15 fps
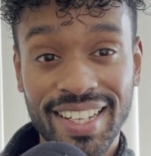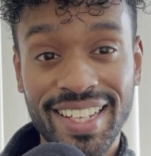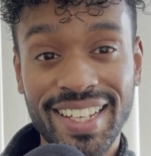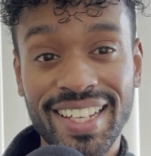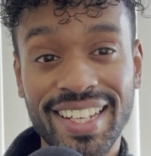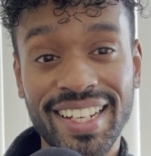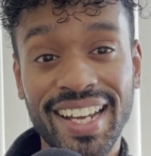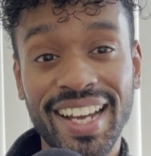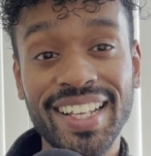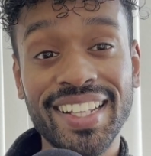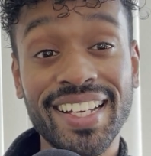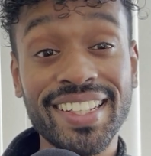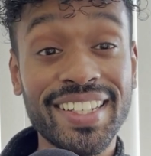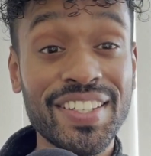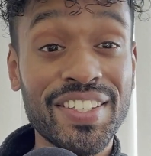And
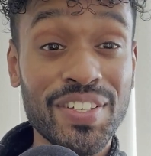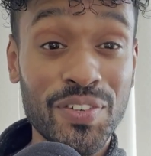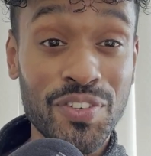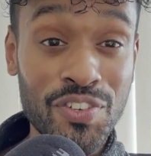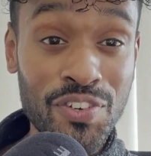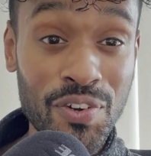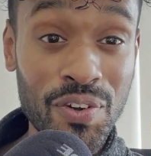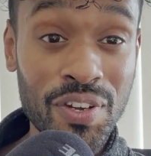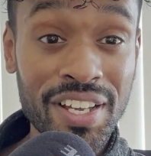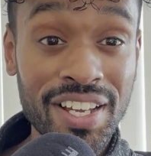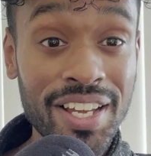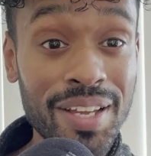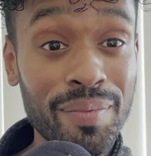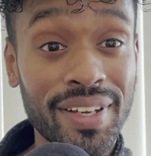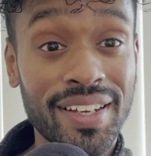I think it's so true
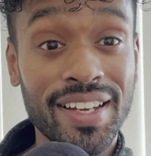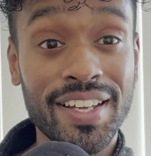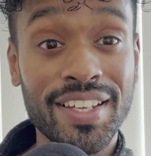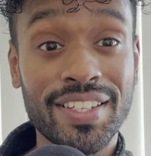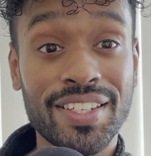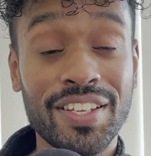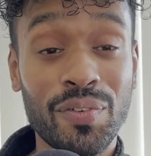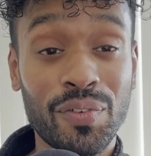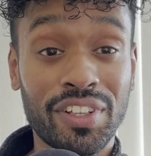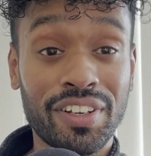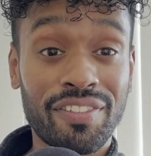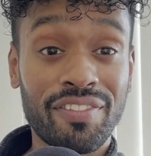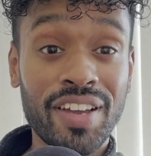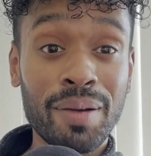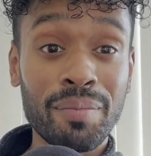because, with our
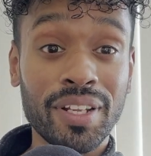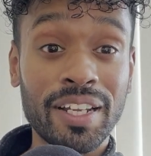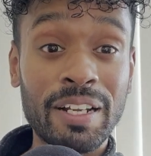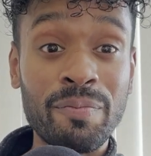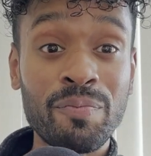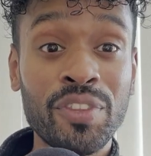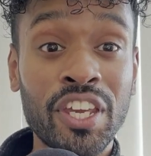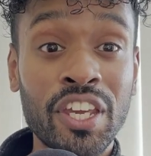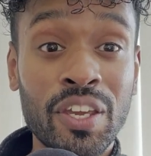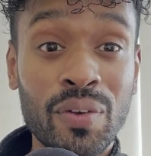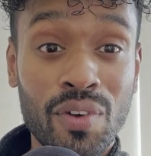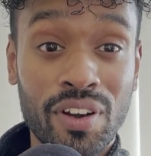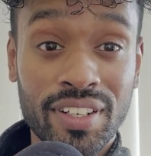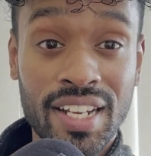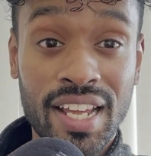family,
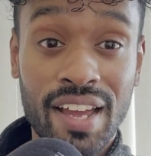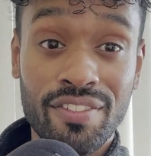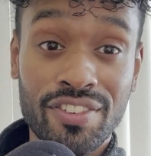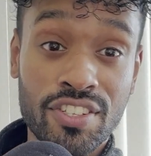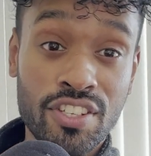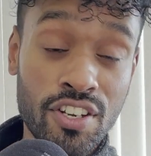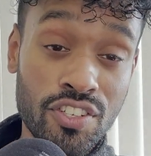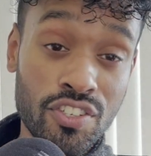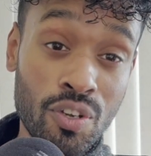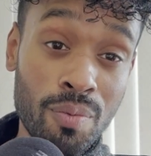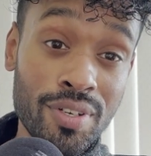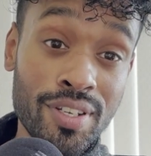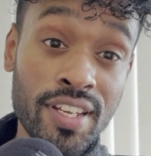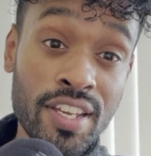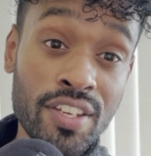we often have so
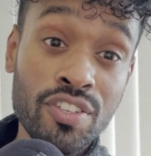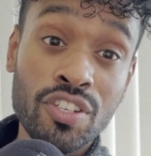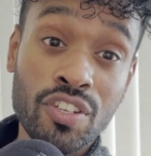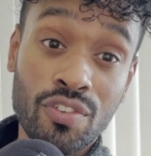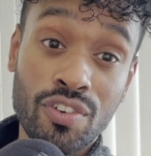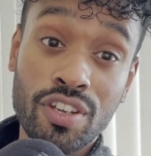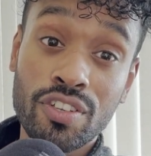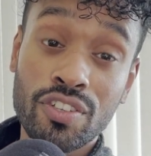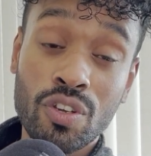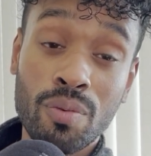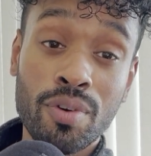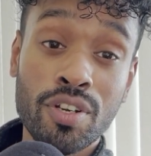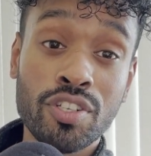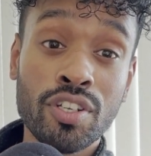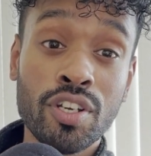much history, so
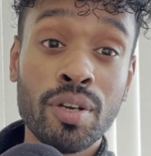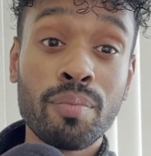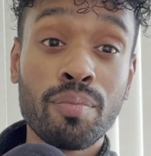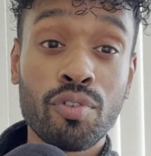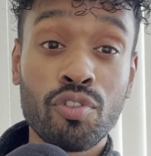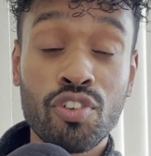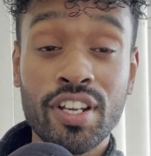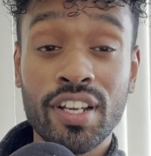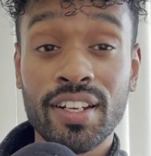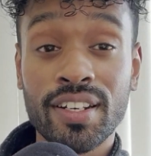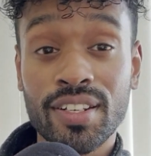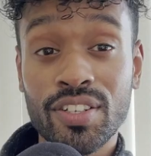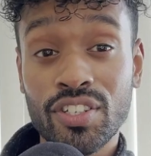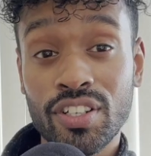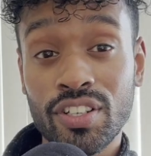much
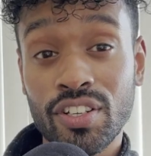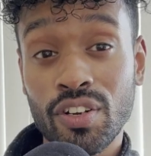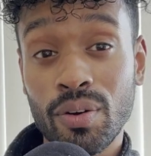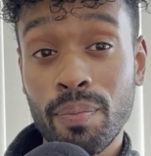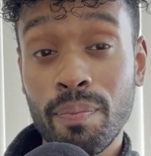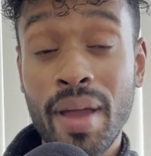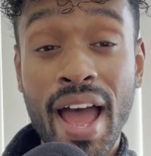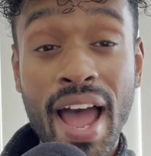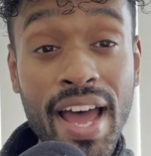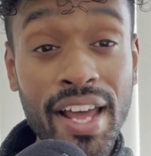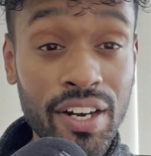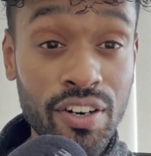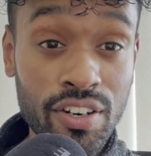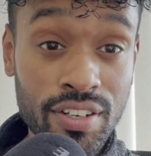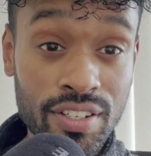preconditioned,
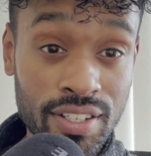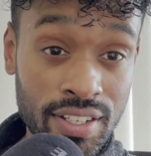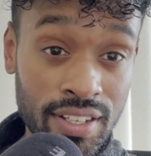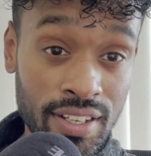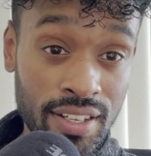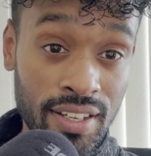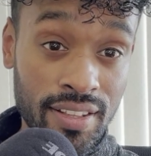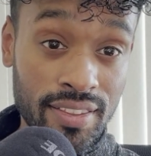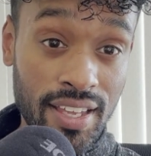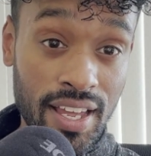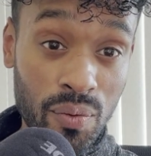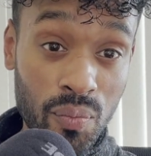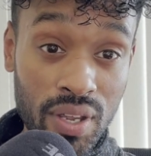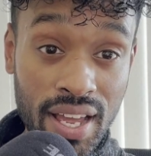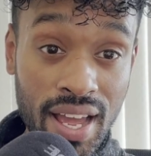patterns
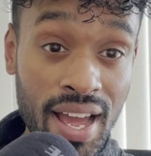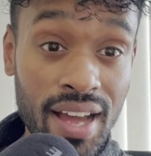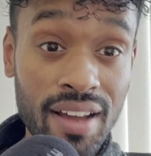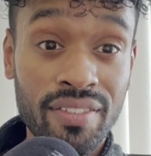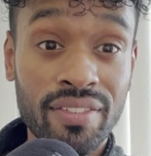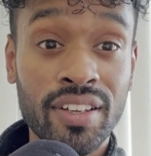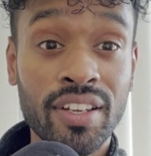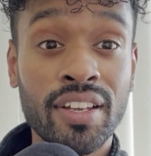that we have.